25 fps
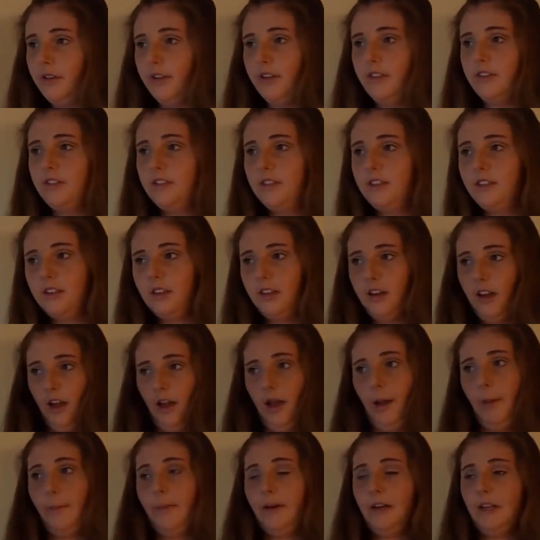there's the
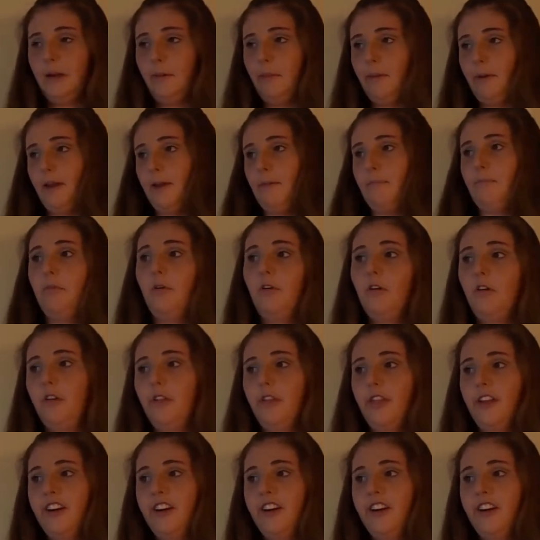comedy people,